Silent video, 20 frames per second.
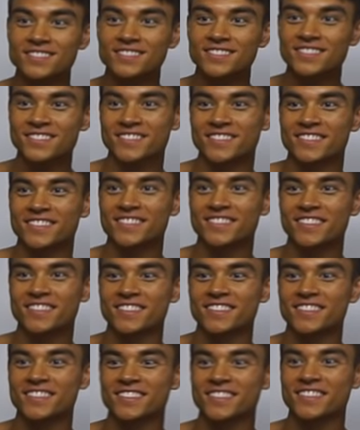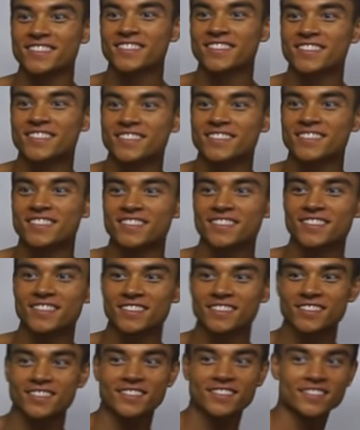
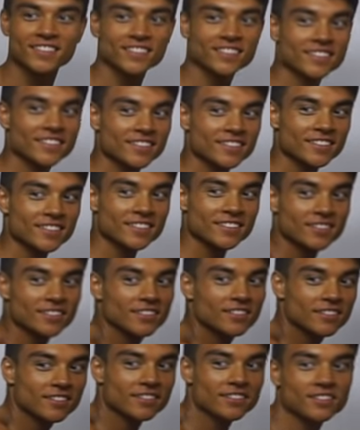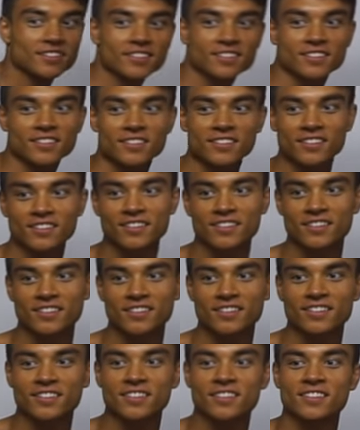
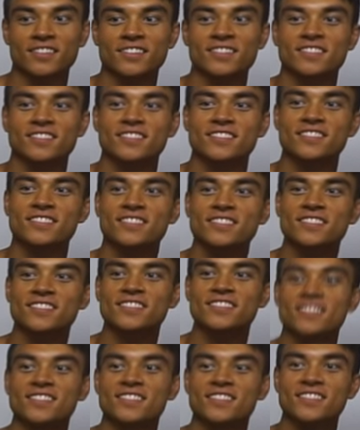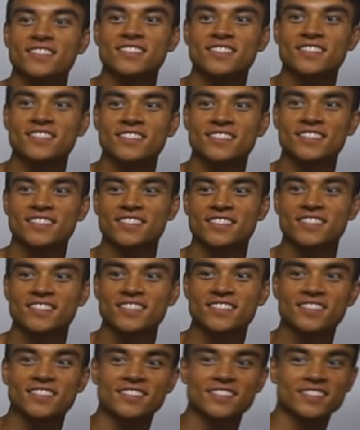
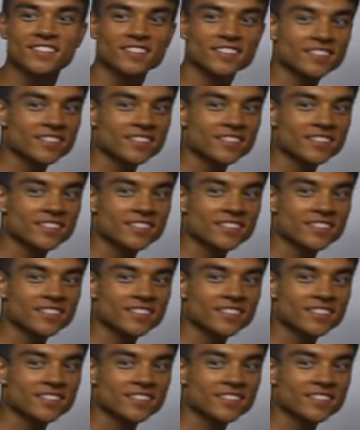Nothing is said.